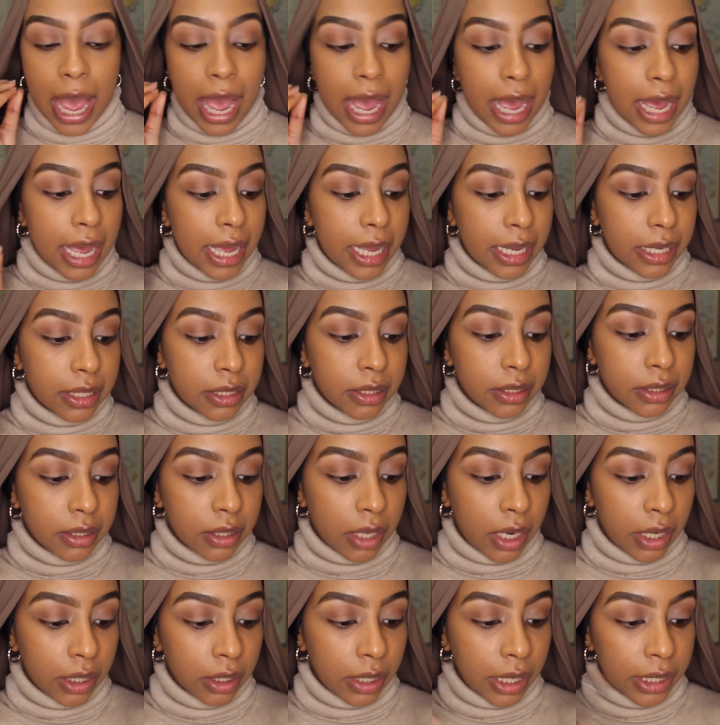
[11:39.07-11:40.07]
and
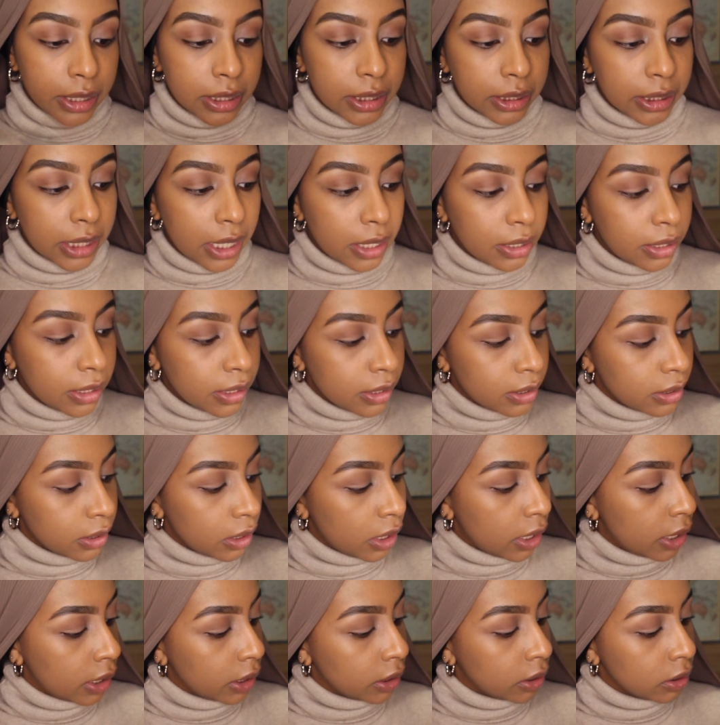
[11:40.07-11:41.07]
I like to get this
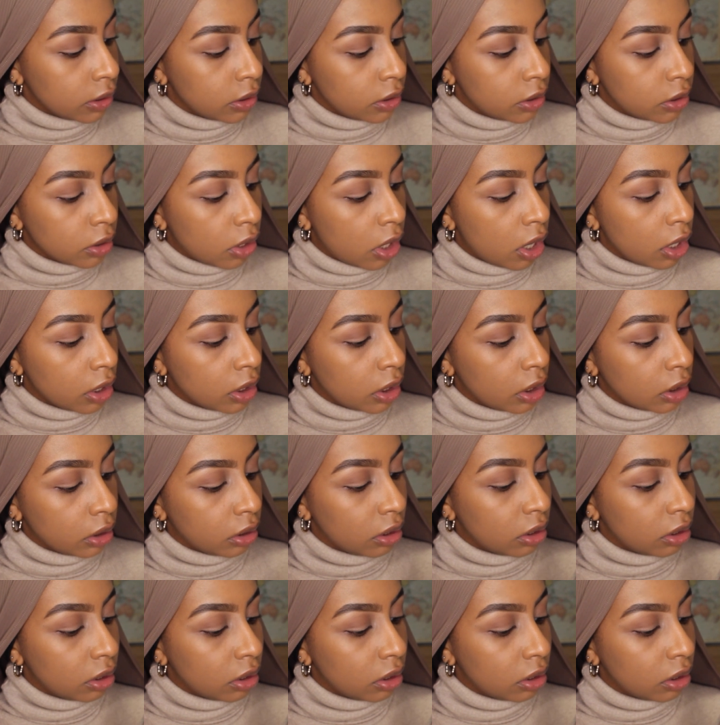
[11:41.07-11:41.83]
like darker,